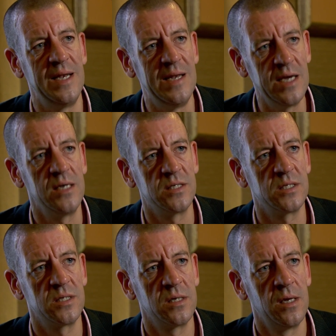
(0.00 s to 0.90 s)

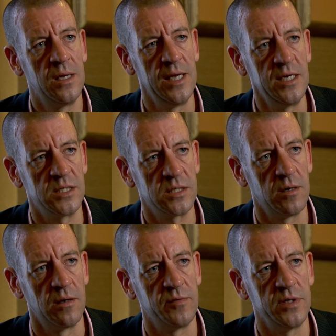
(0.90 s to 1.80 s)
links
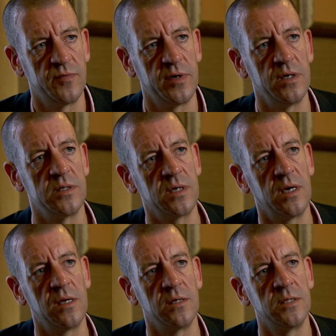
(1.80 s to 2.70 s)
all of these various
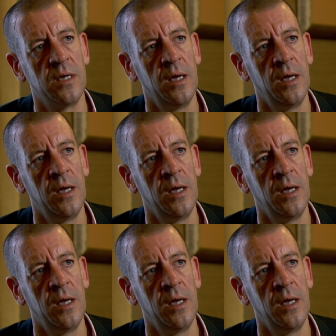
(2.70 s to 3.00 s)
scandals.